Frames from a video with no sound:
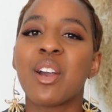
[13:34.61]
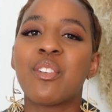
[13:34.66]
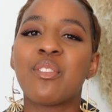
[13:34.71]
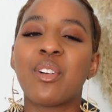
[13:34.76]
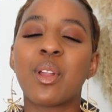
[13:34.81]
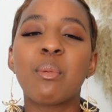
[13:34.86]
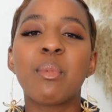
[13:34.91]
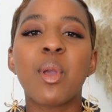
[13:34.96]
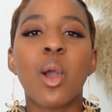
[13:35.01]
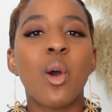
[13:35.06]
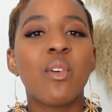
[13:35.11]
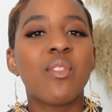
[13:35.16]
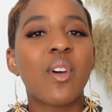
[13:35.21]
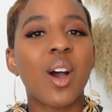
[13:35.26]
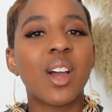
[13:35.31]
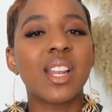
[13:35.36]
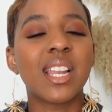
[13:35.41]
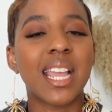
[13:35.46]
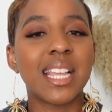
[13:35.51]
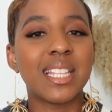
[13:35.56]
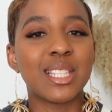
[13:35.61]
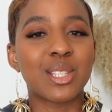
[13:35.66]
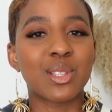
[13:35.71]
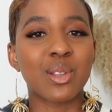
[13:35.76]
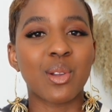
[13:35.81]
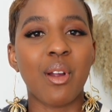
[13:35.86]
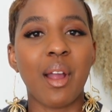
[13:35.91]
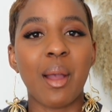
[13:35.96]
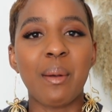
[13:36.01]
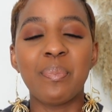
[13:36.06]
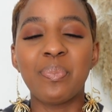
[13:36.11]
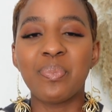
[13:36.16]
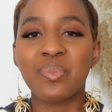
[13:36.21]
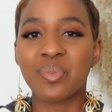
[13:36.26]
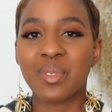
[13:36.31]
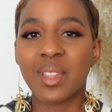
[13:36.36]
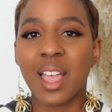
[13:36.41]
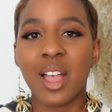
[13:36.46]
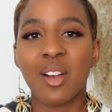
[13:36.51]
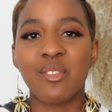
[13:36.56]
Follow me over on Instagram
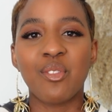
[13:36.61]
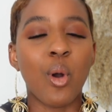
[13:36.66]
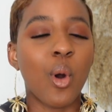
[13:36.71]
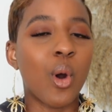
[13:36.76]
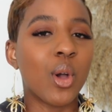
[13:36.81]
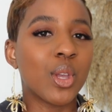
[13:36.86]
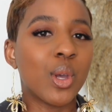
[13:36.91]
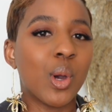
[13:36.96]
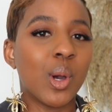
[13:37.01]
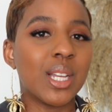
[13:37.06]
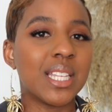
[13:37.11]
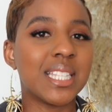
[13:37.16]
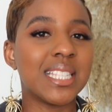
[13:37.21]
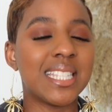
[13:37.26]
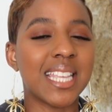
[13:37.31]
for all your